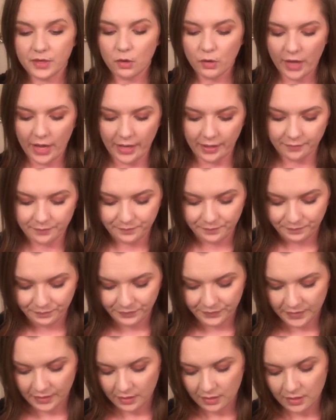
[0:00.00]
Okay,
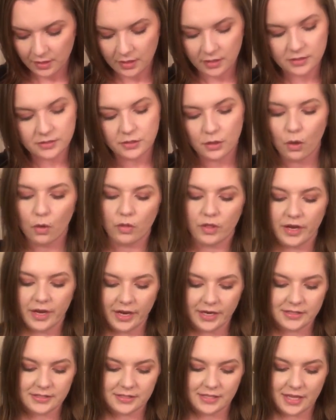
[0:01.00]
so the
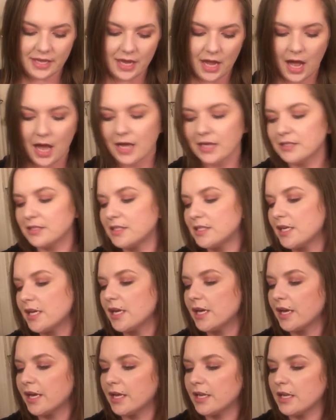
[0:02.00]
next thing I
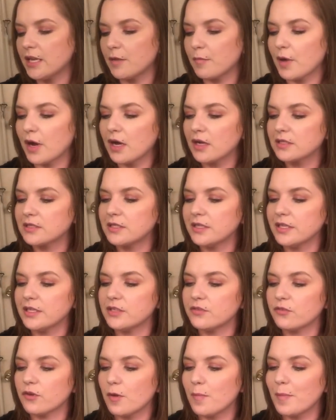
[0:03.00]
see in the box
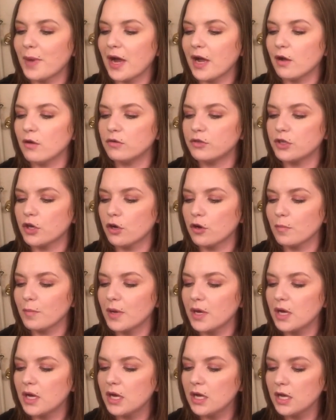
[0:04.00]
is from
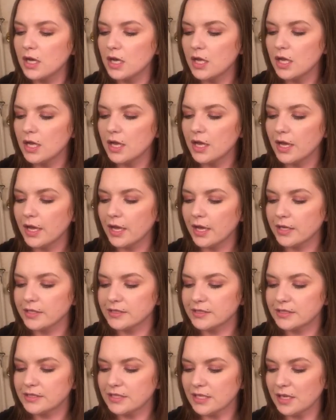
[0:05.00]
Bioderma,
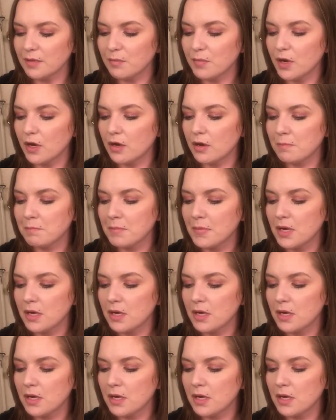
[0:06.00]
Sebum